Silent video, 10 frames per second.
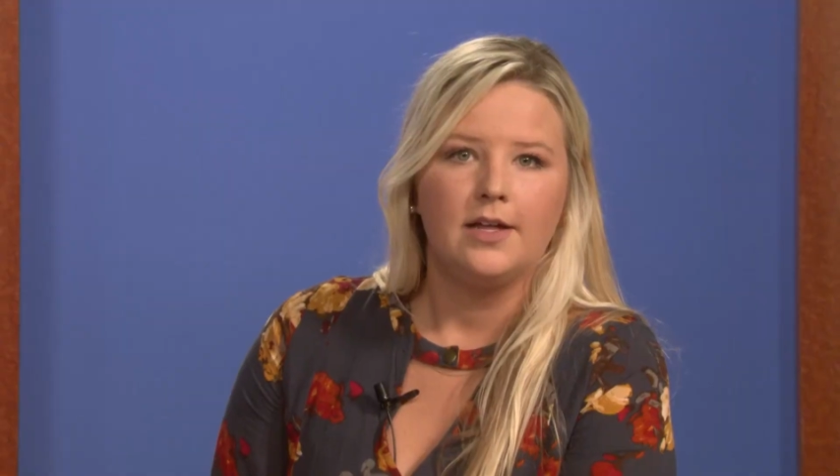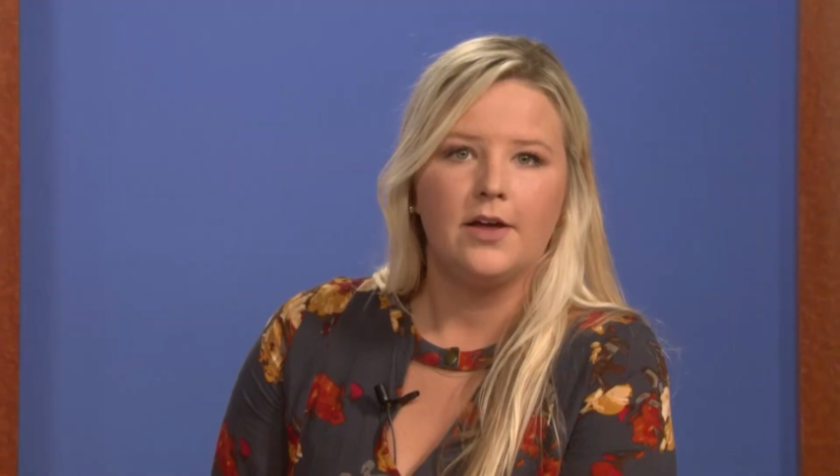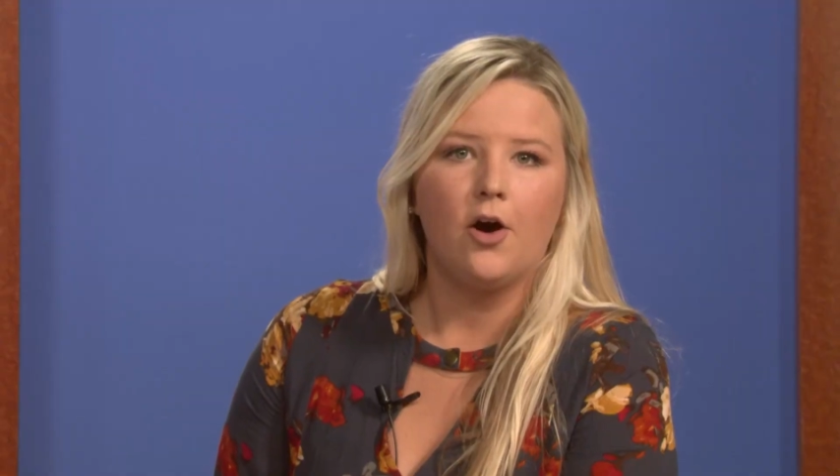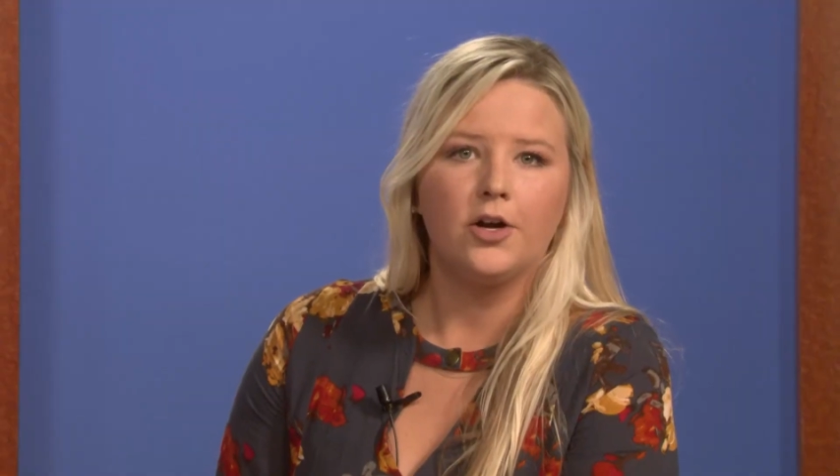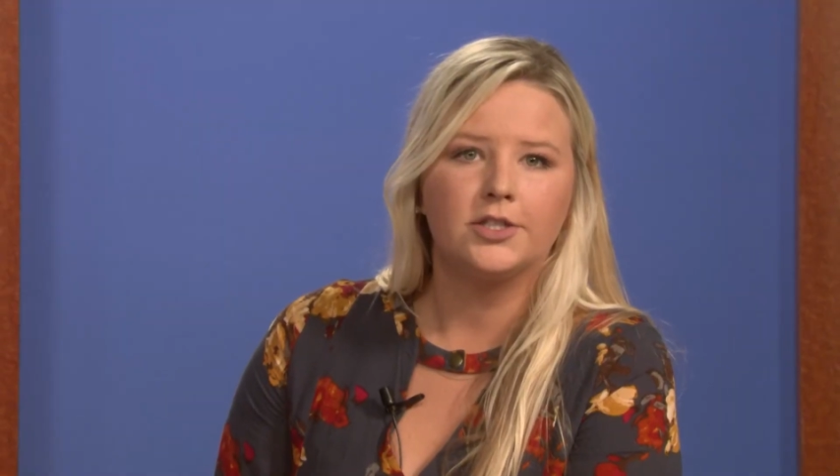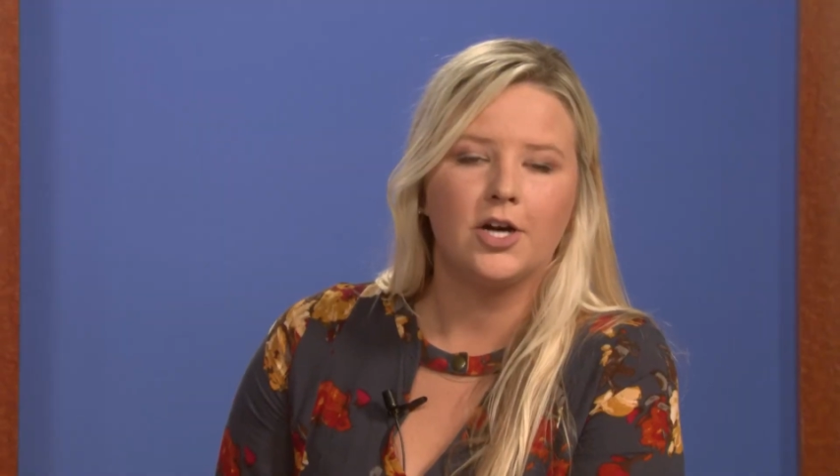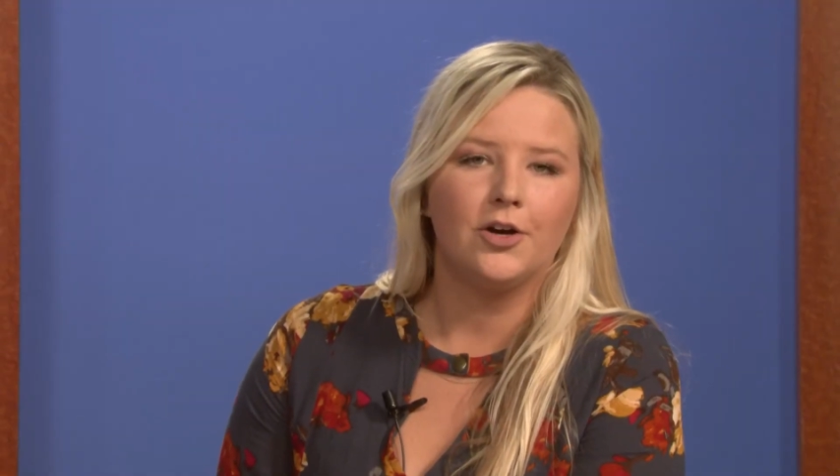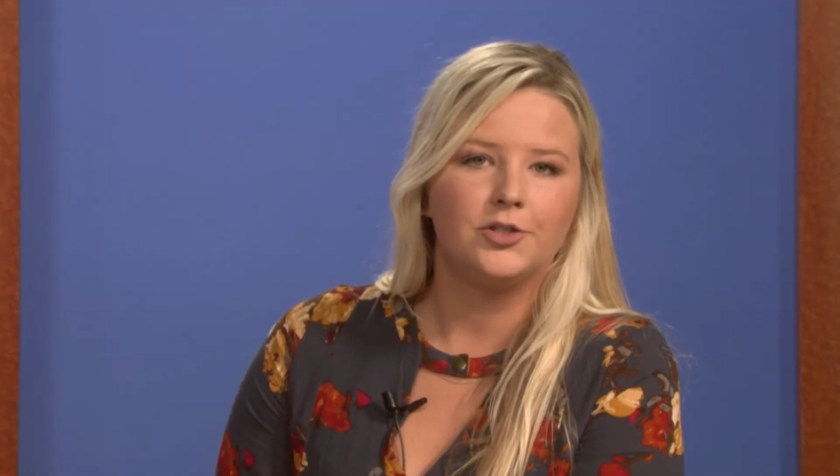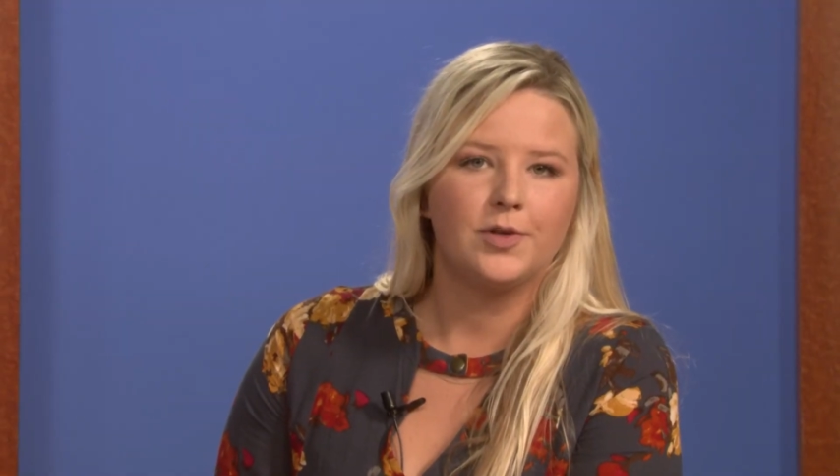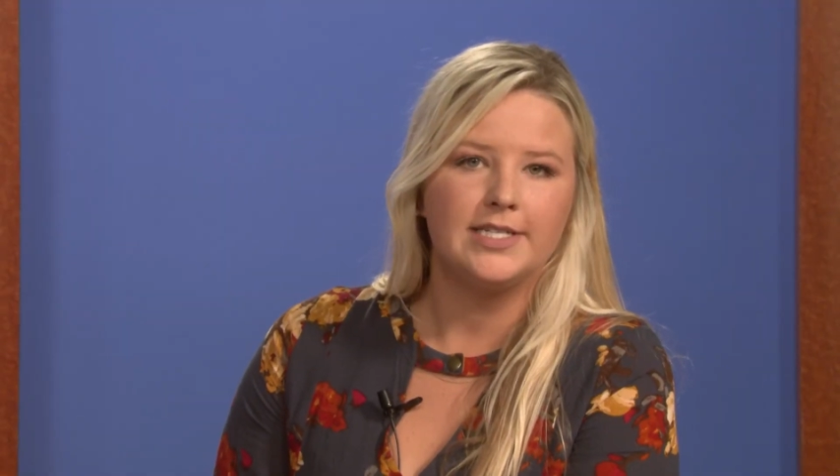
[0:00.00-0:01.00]
The Honors
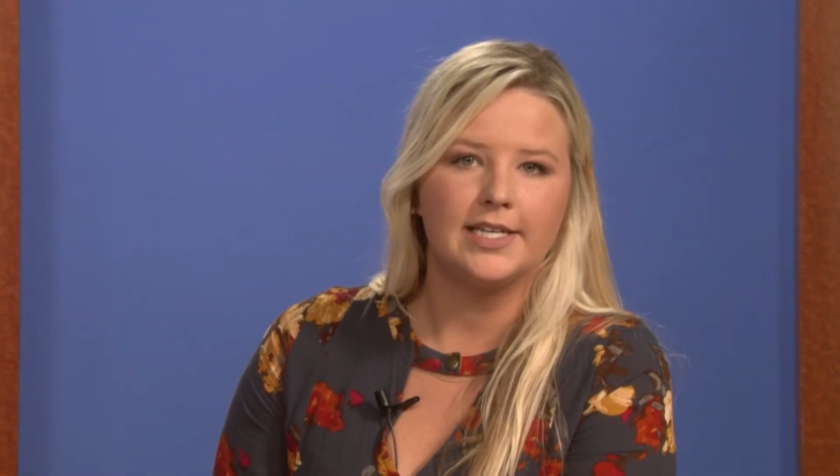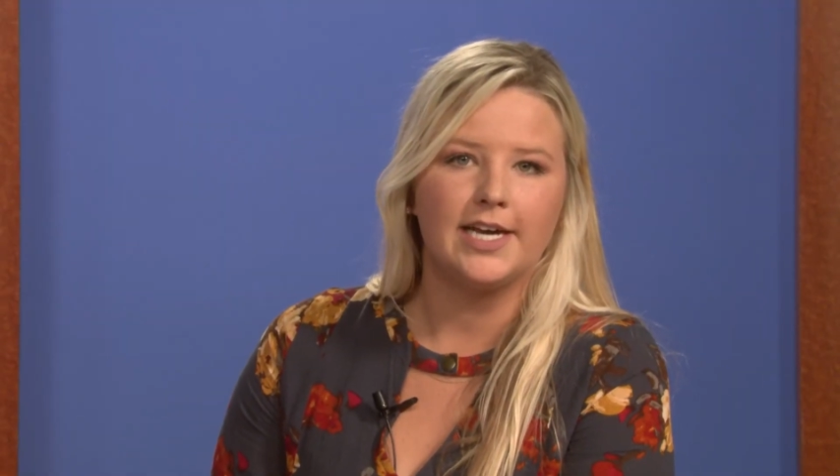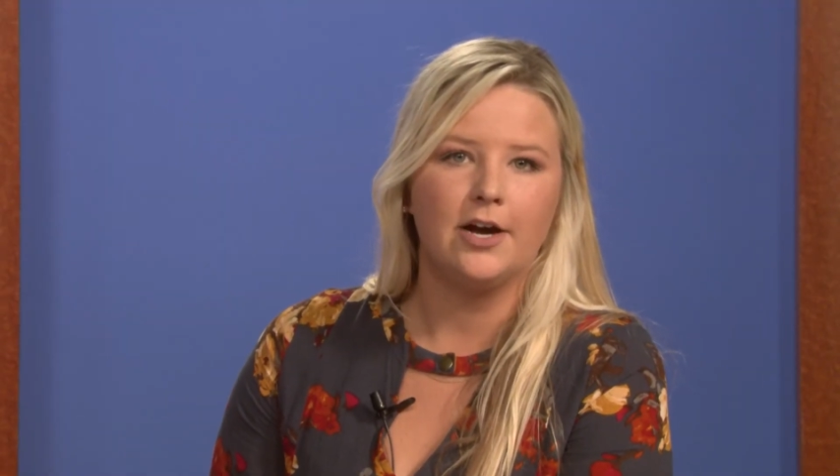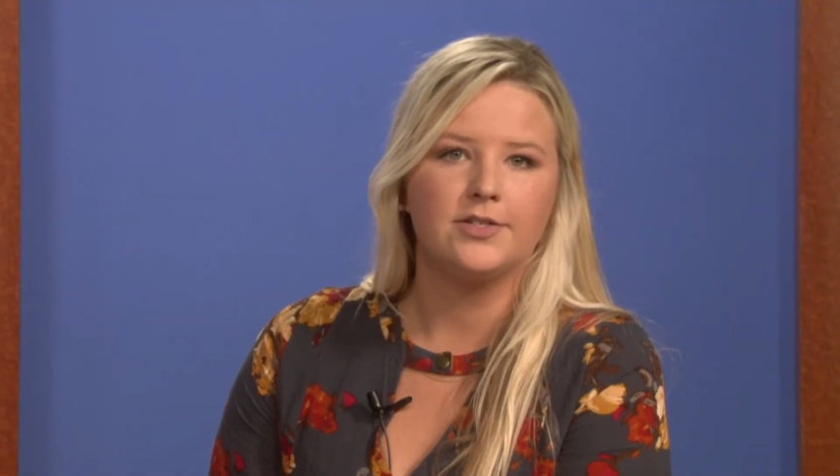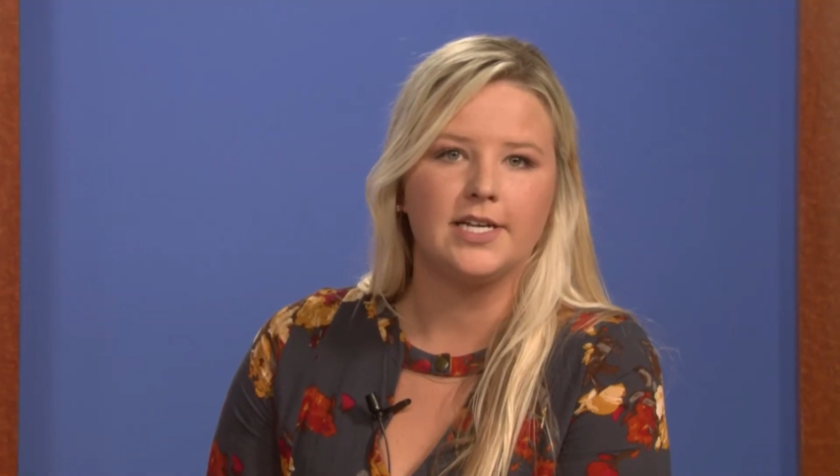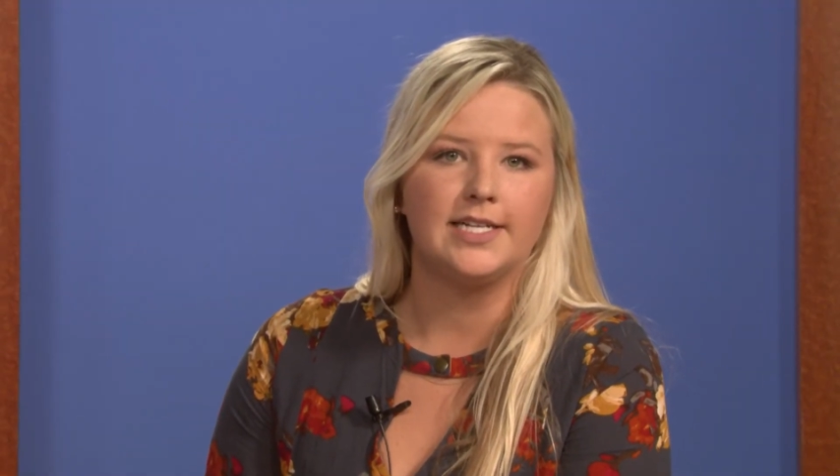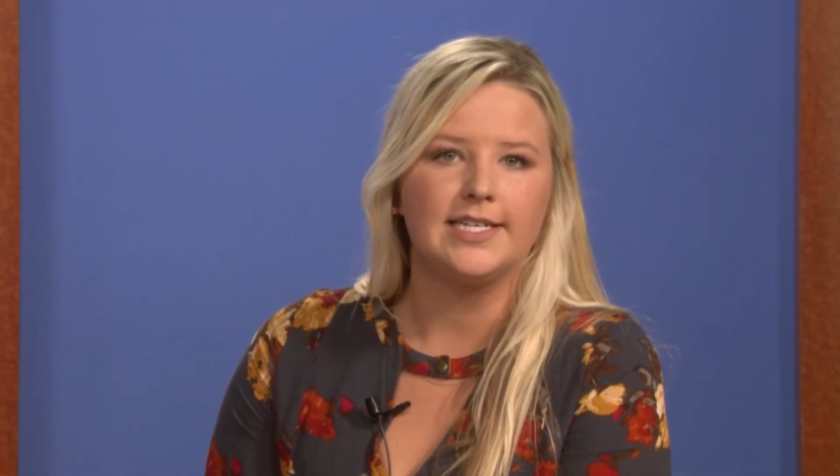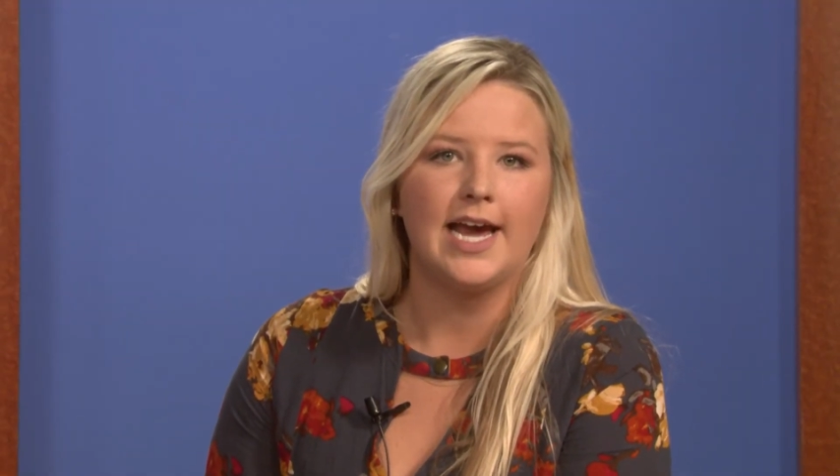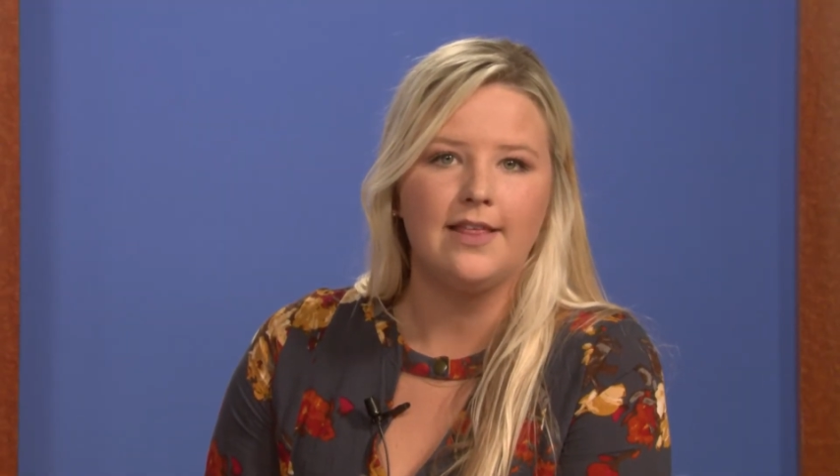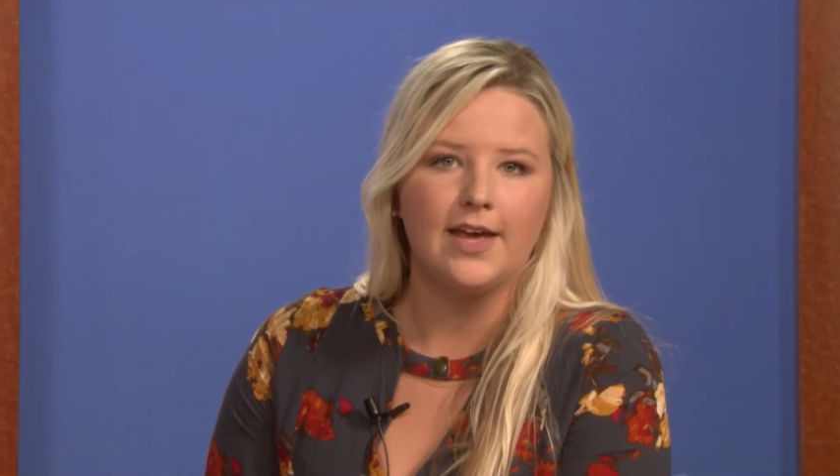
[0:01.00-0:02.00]
College recently hosted
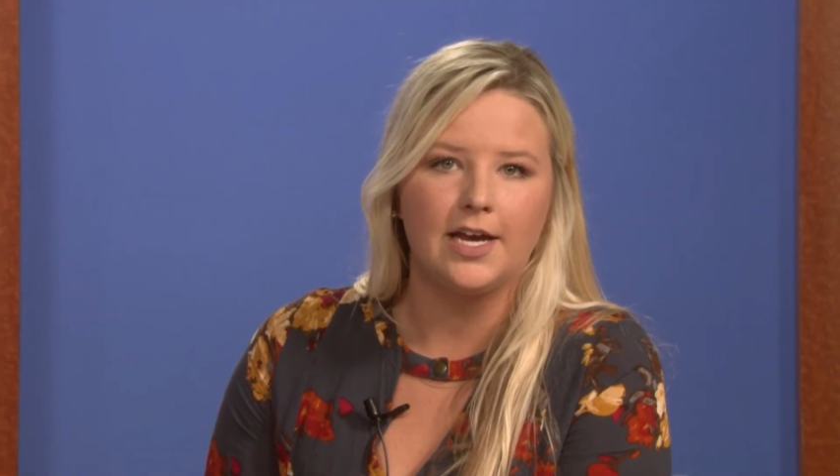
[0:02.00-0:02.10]
its eighth